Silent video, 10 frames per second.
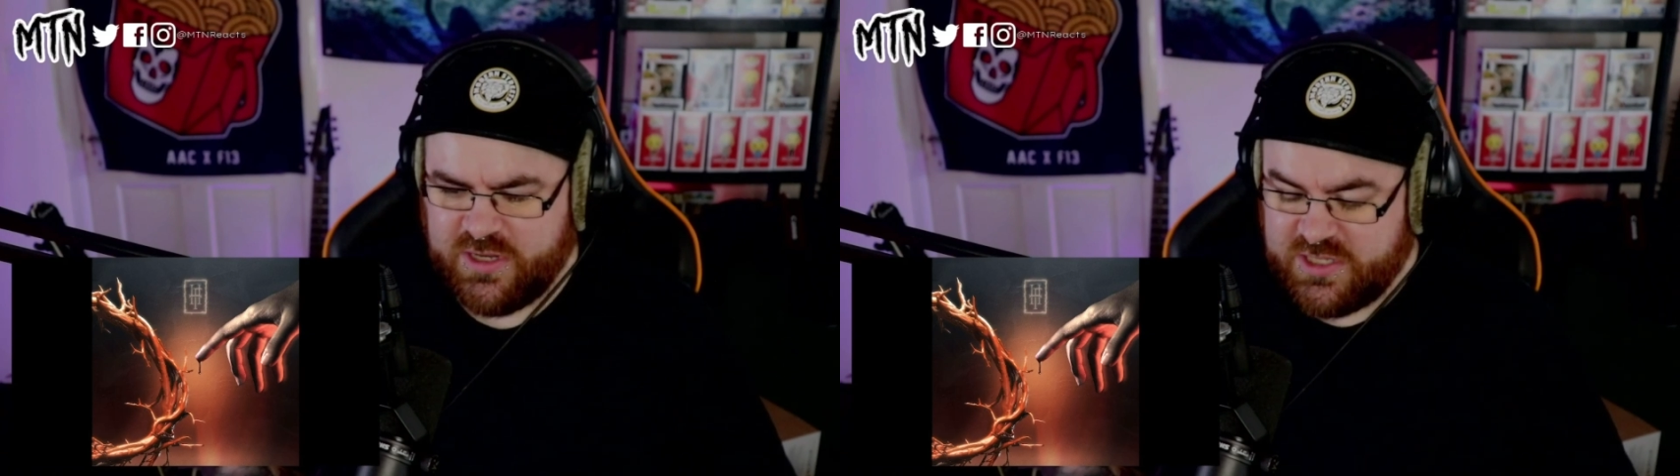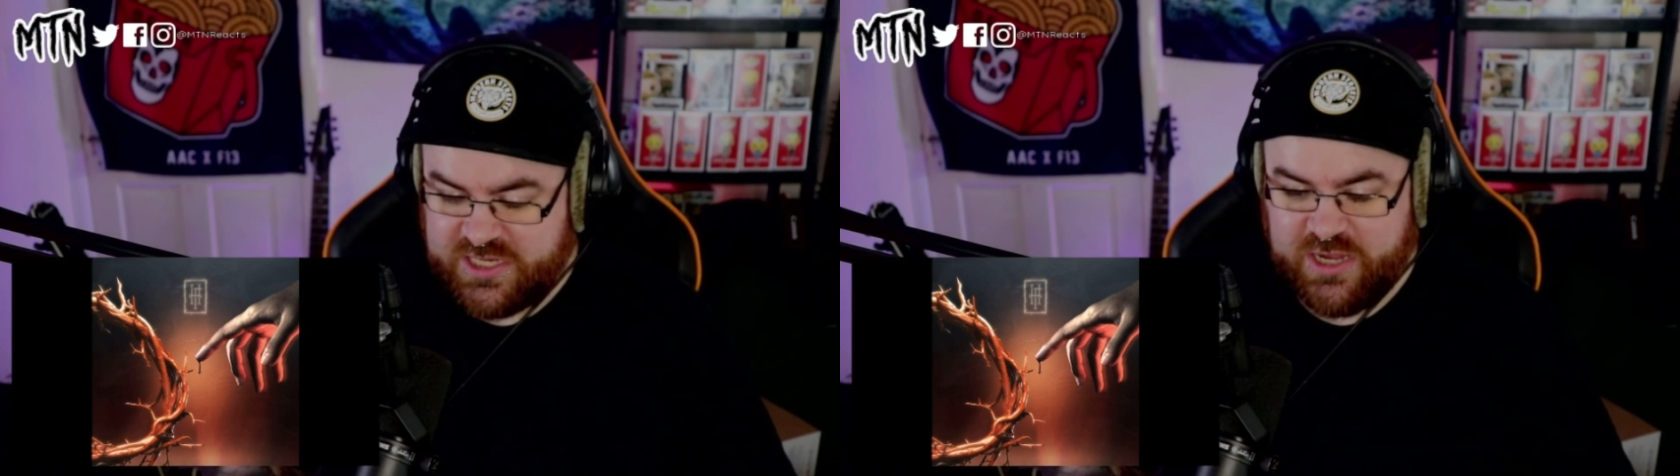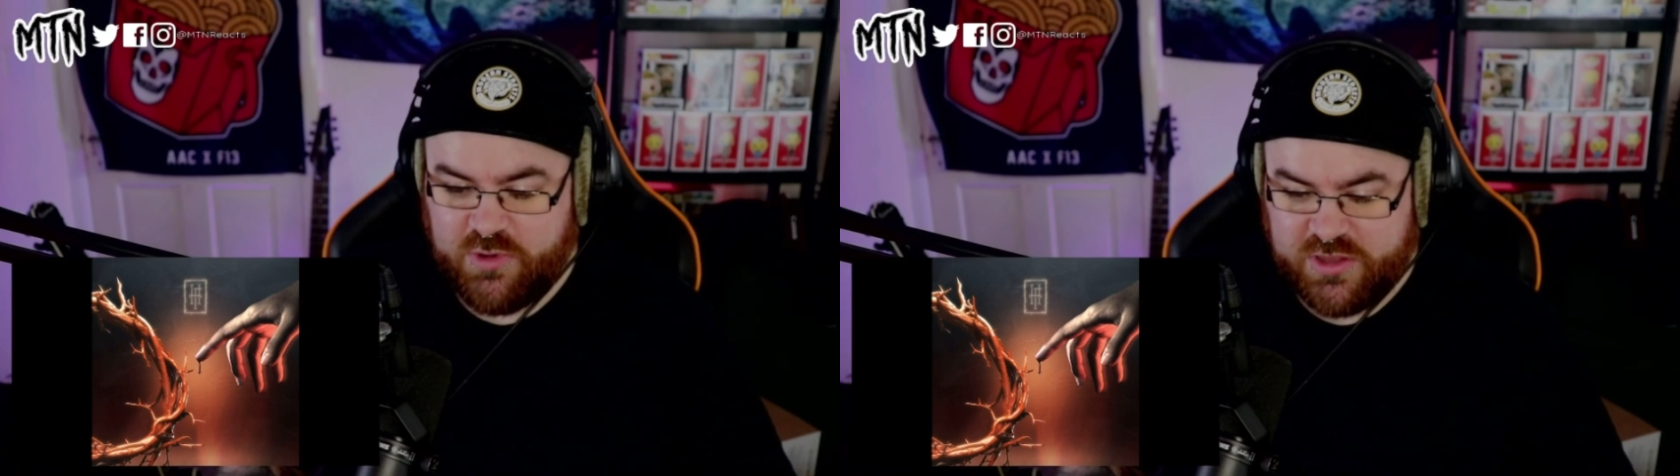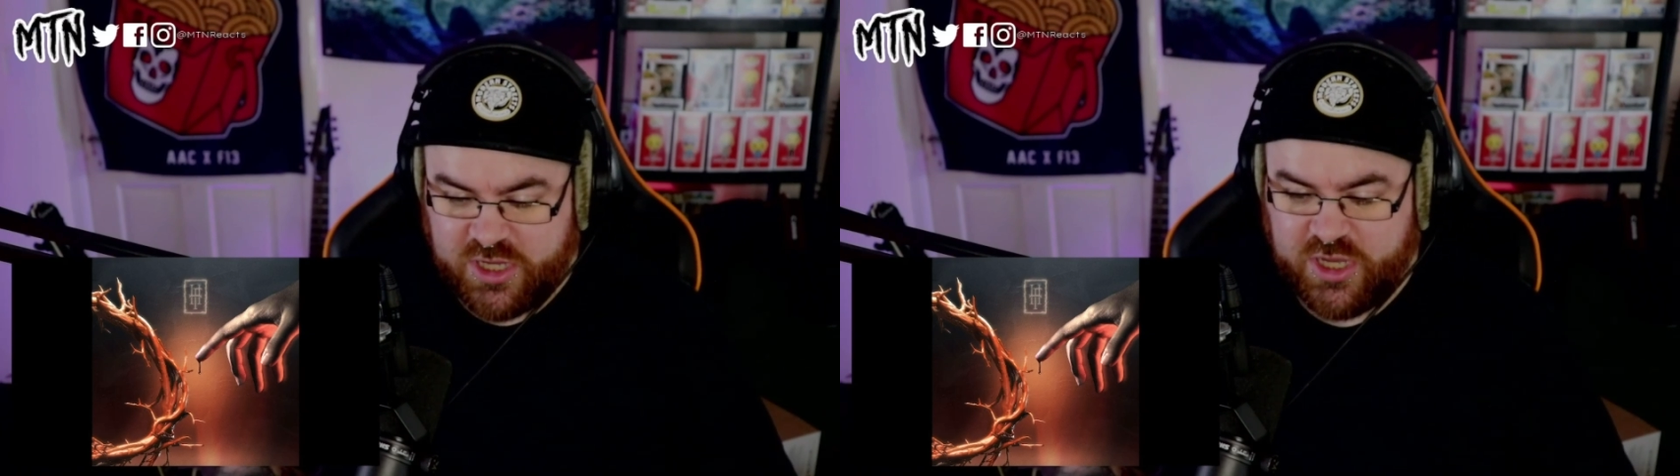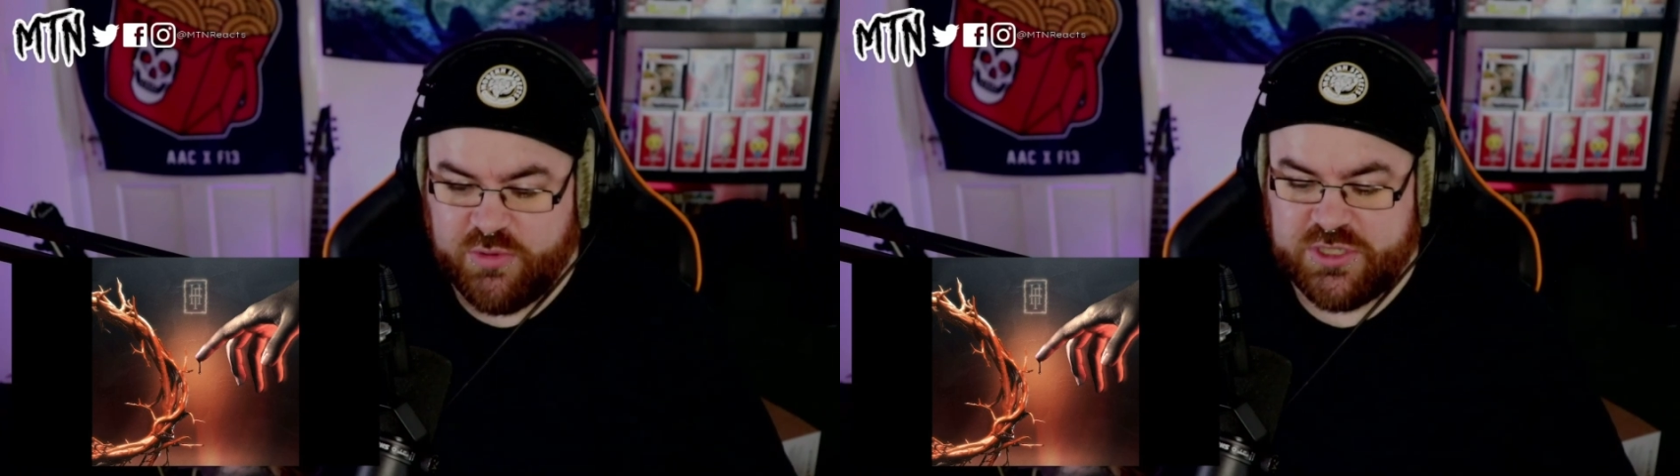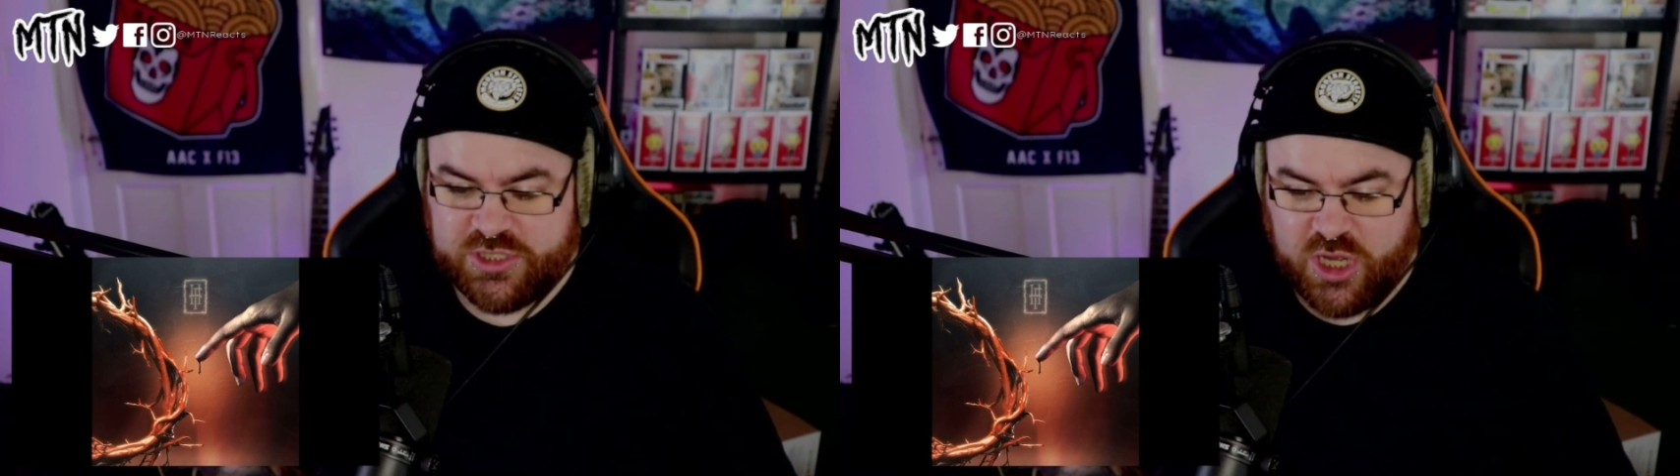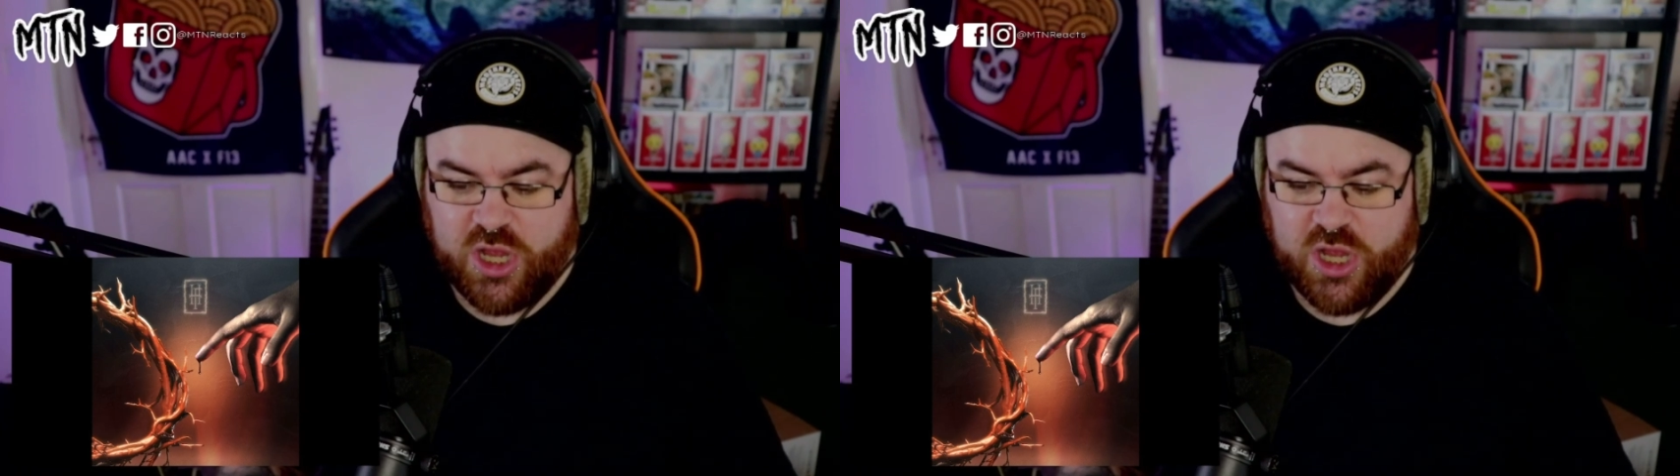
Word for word: tell you what, Dakota's got